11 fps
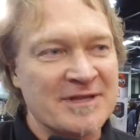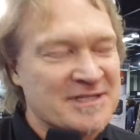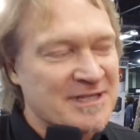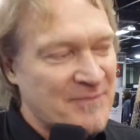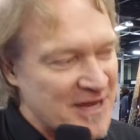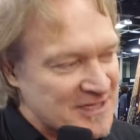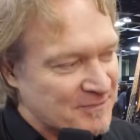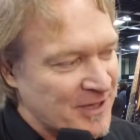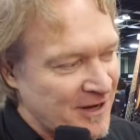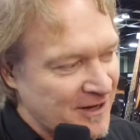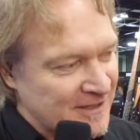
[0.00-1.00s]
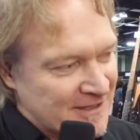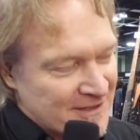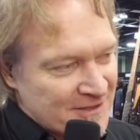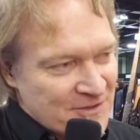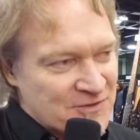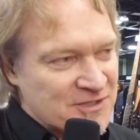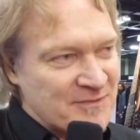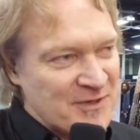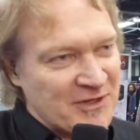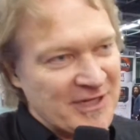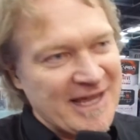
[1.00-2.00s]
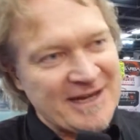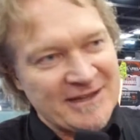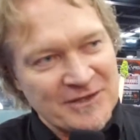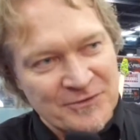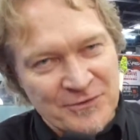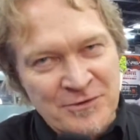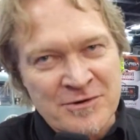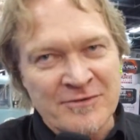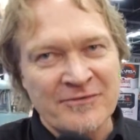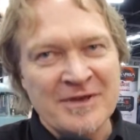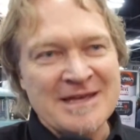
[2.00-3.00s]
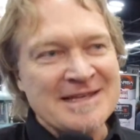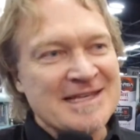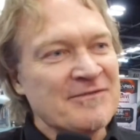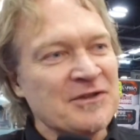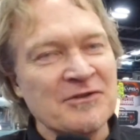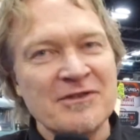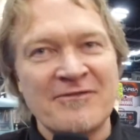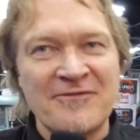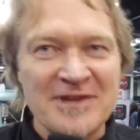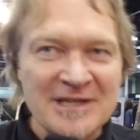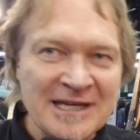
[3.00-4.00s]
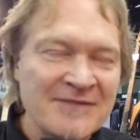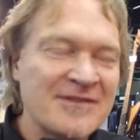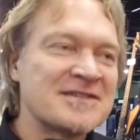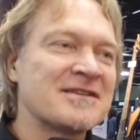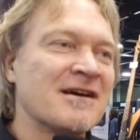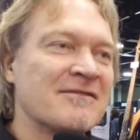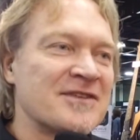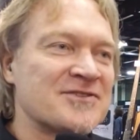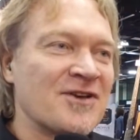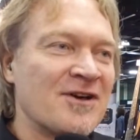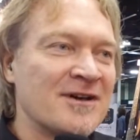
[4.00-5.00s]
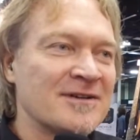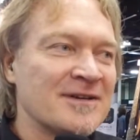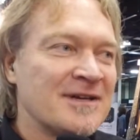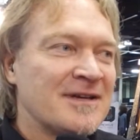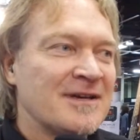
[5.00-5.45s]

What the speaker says: It's the bass player who's communicating the groove, giving you the feeling of the song.